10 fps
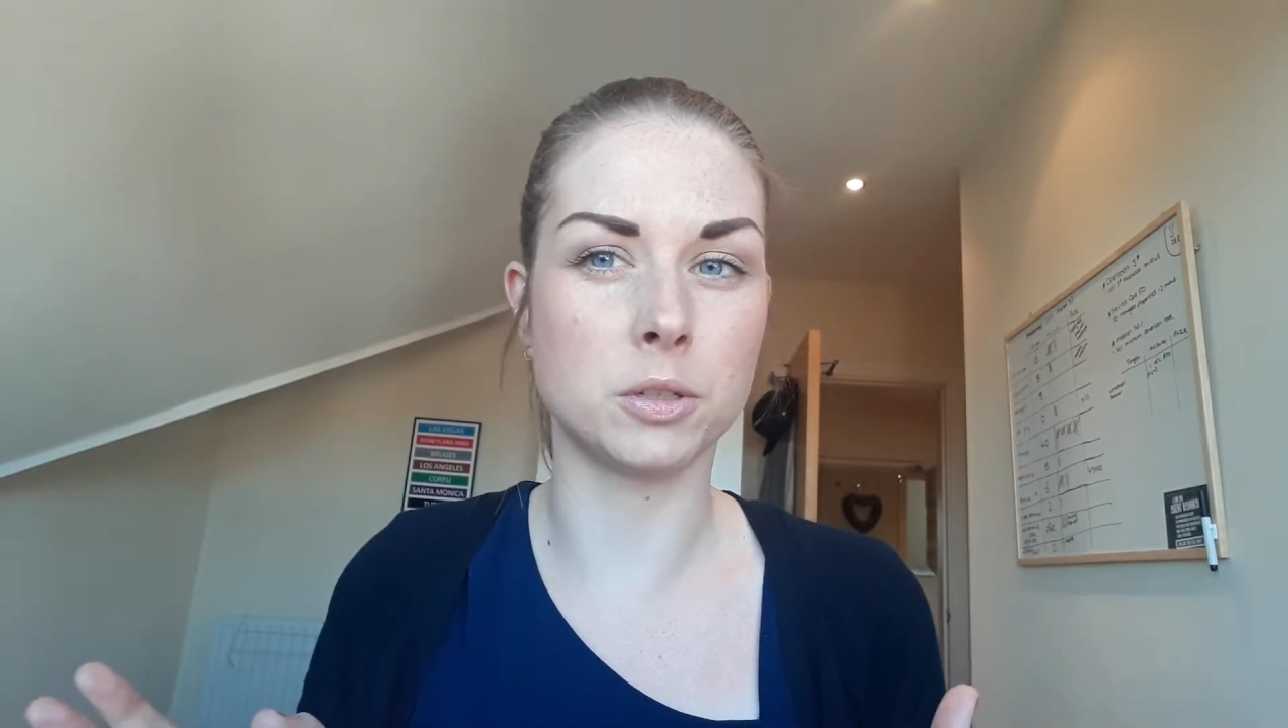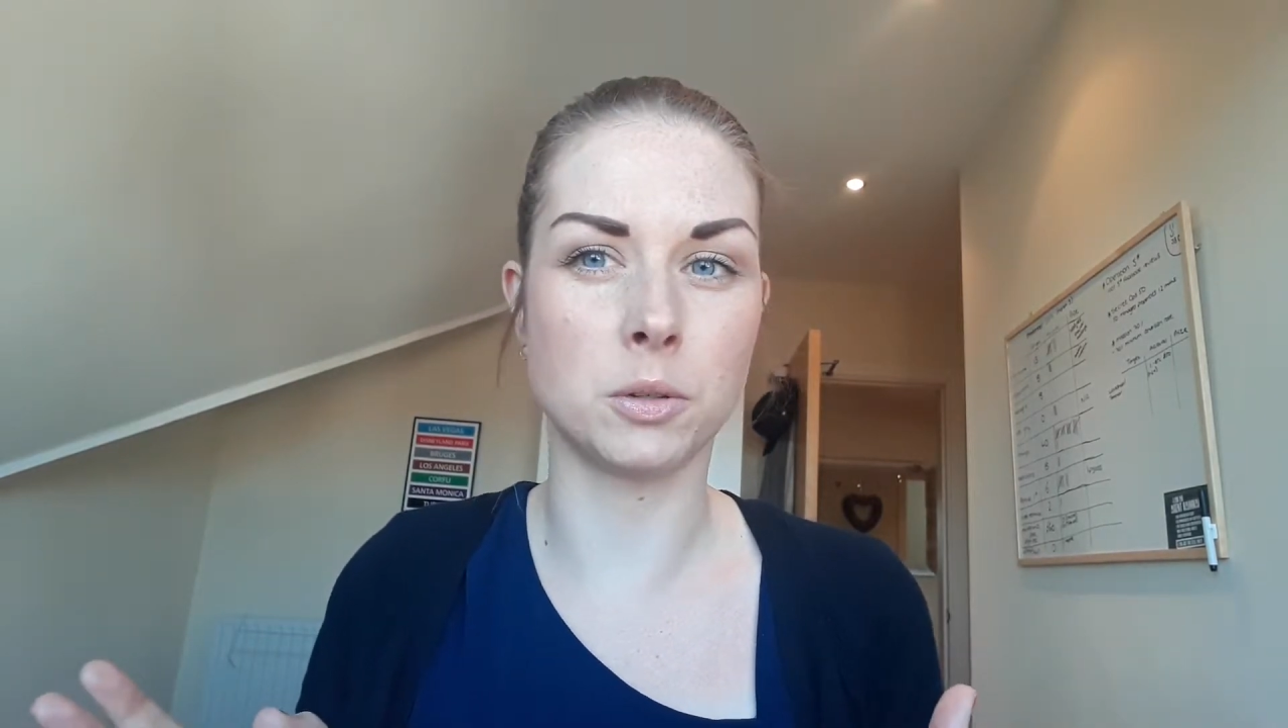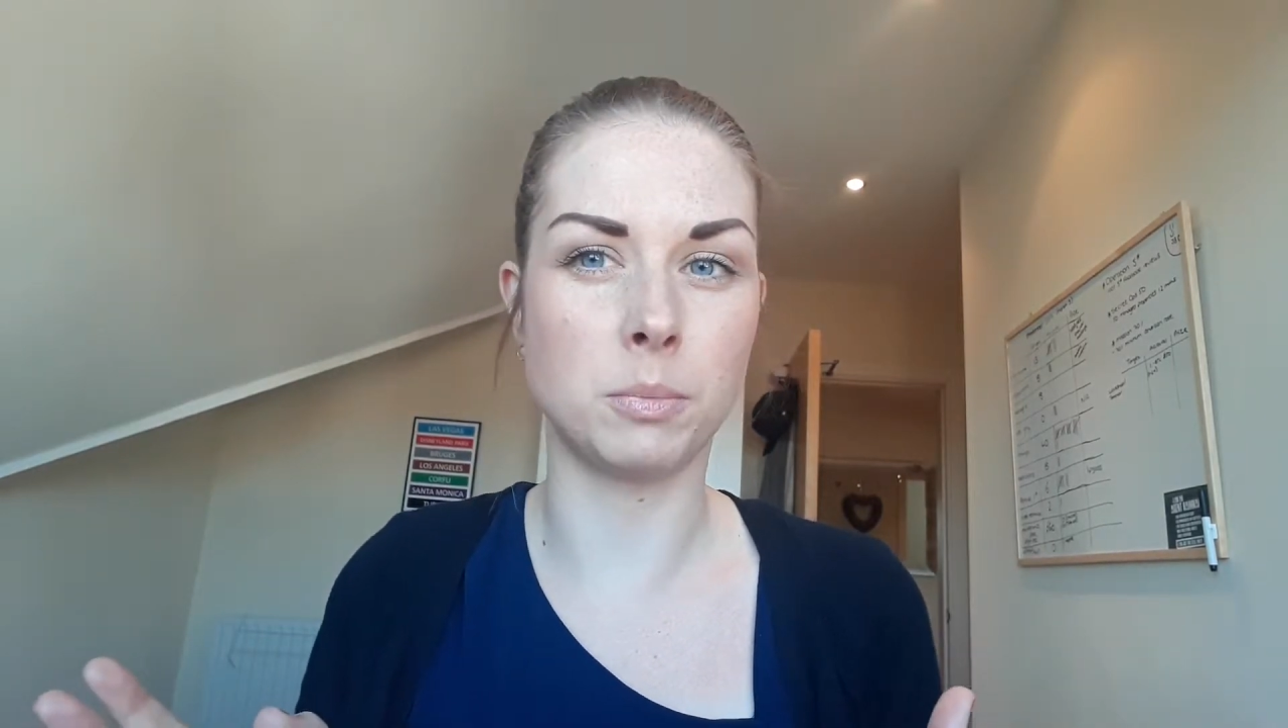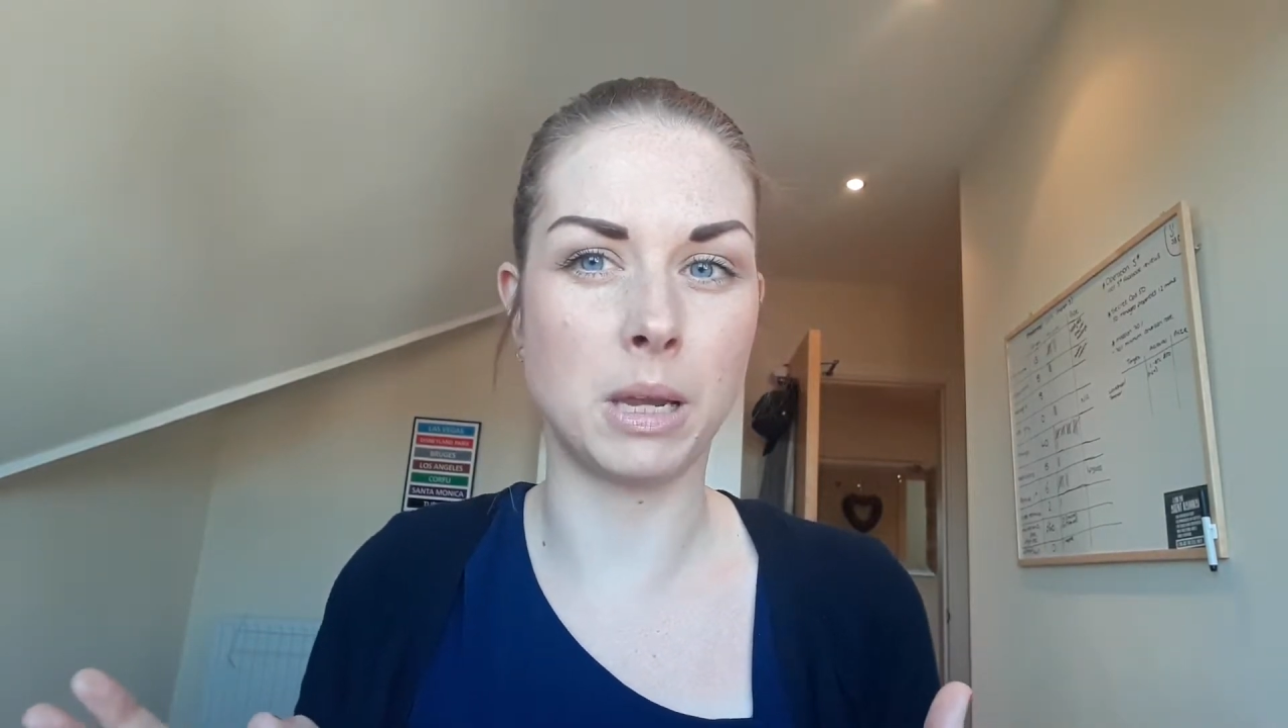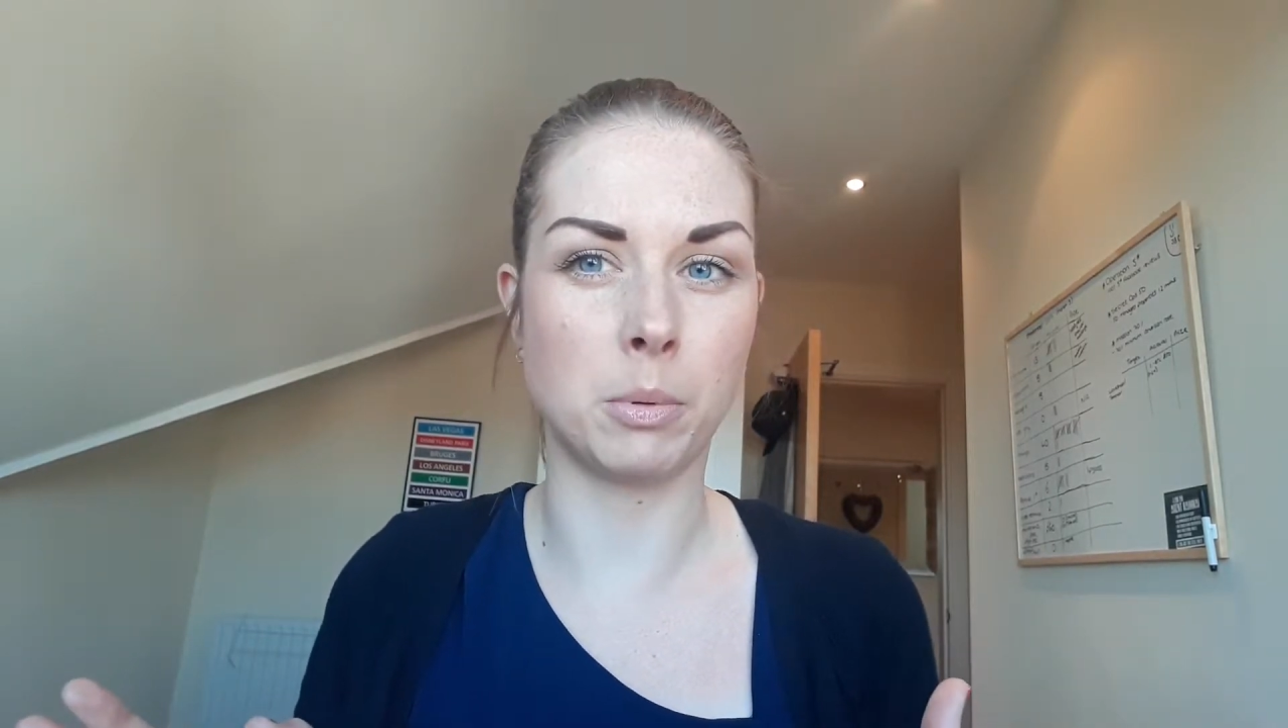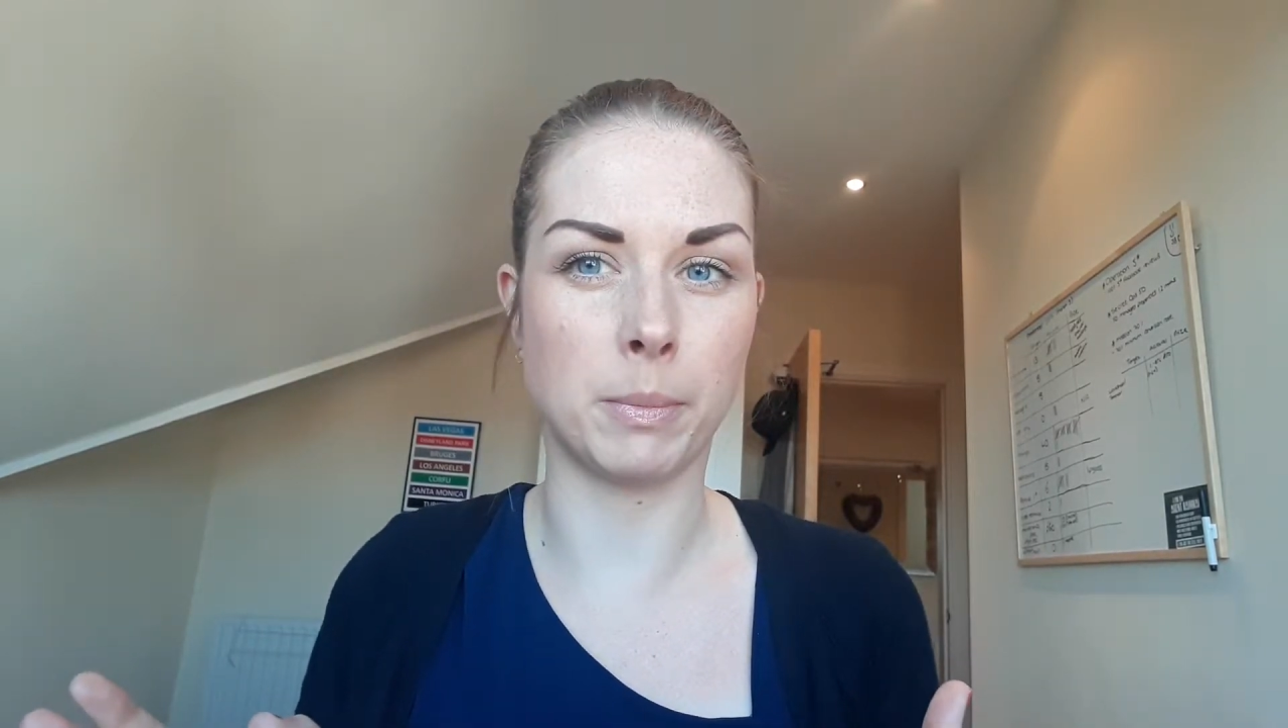some people